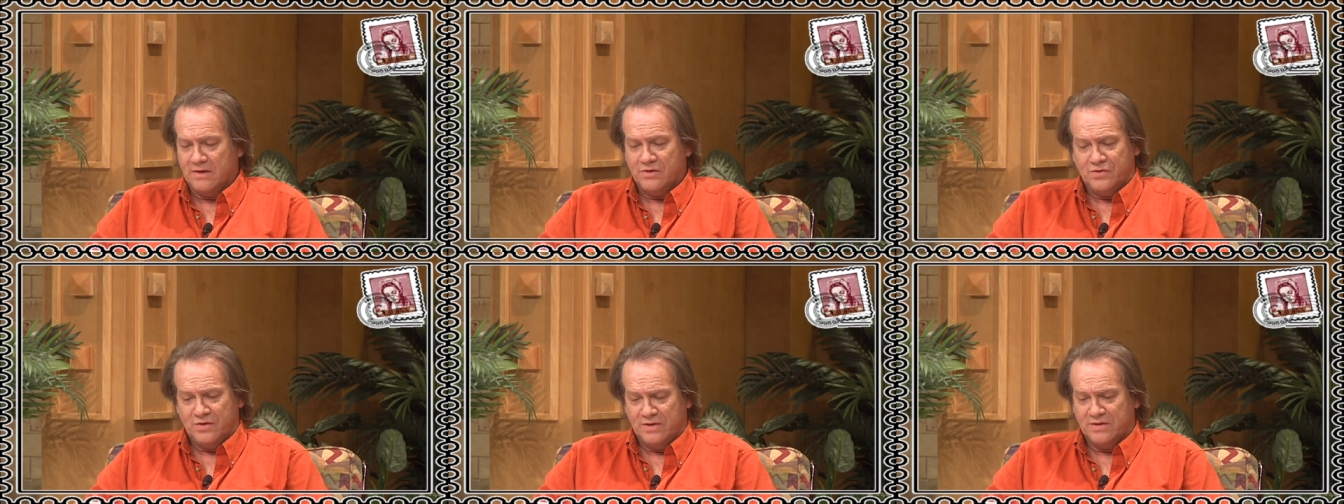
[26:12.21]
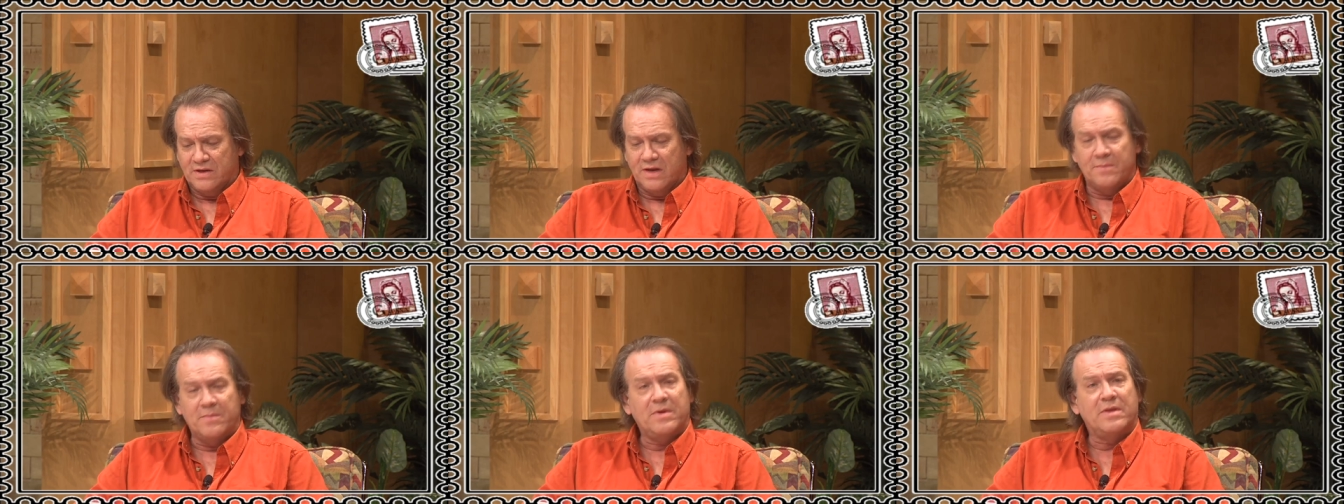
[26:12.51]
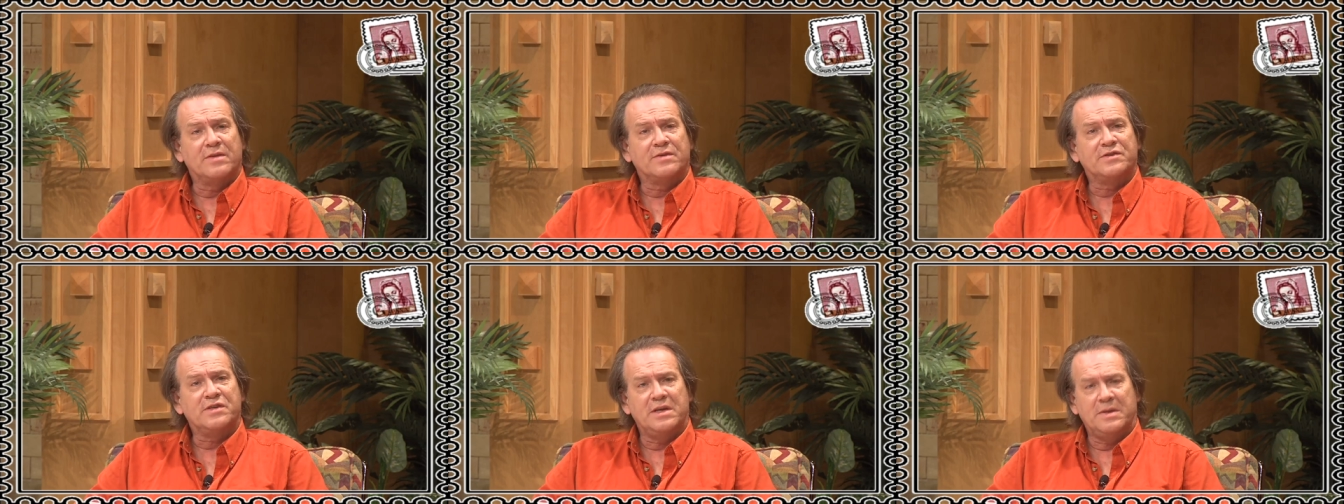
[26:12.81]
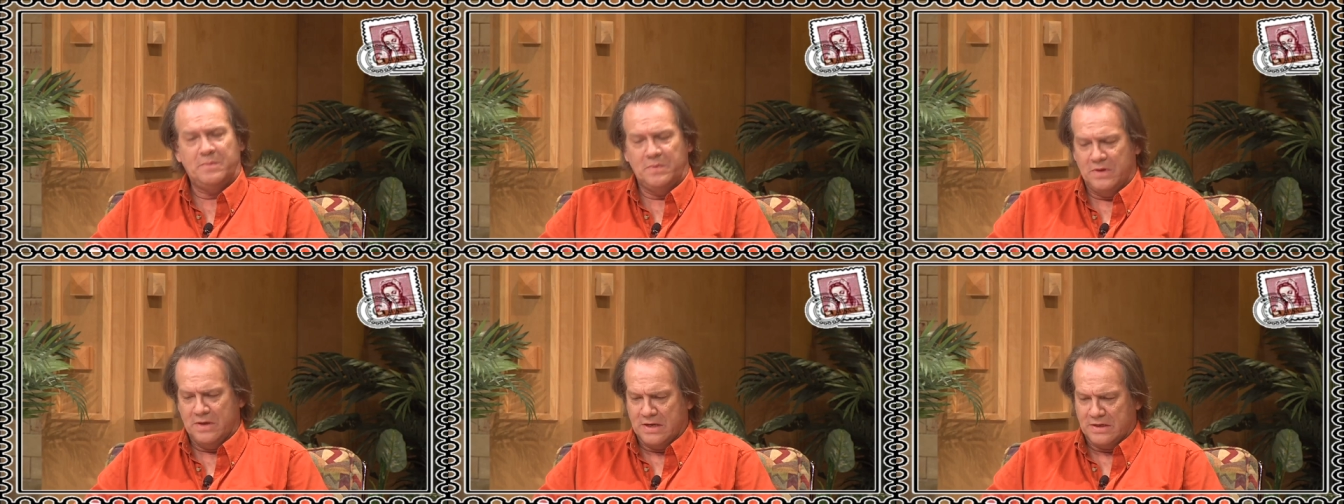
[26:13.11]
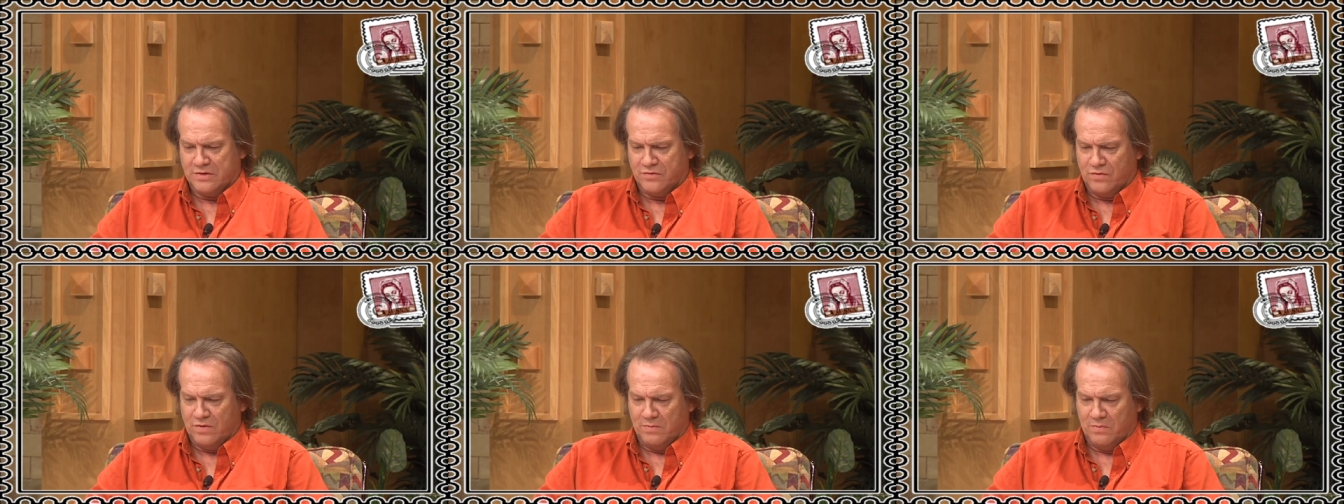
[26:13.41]
And she sent me the
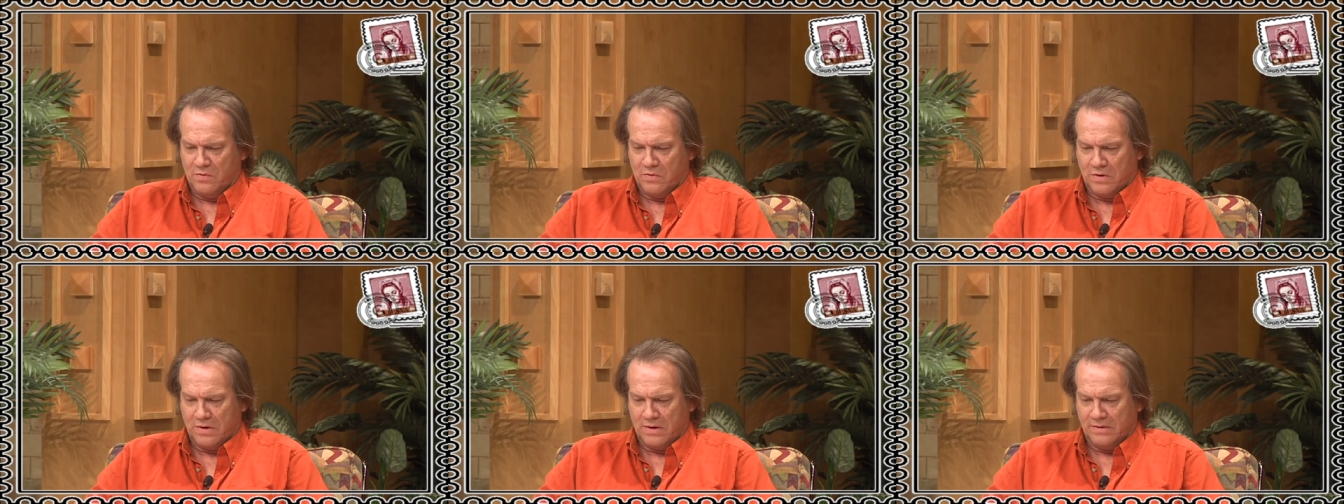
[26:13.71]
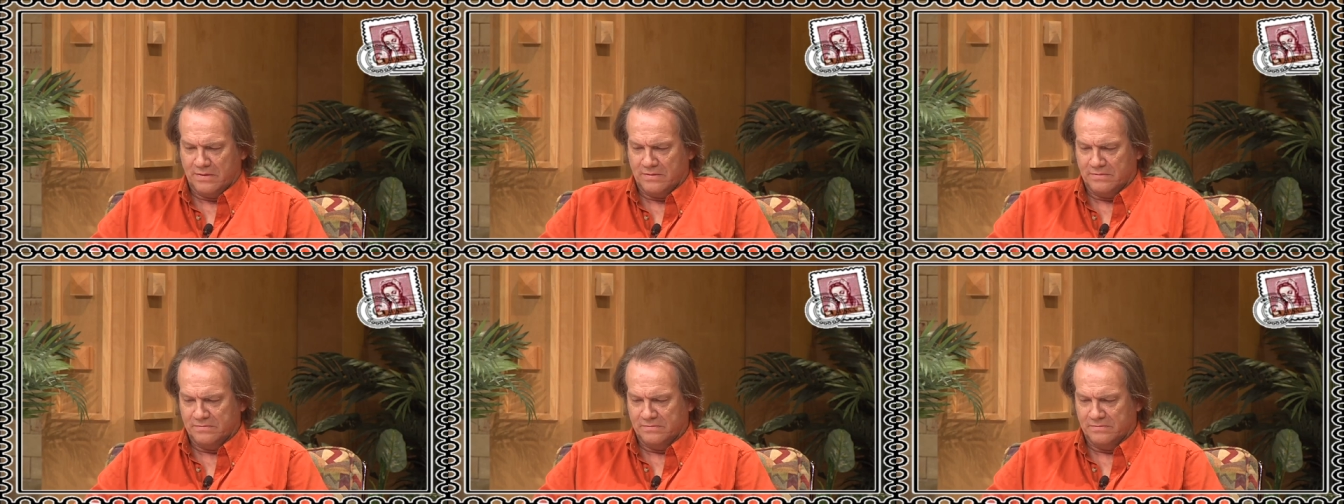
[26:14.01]
CPS report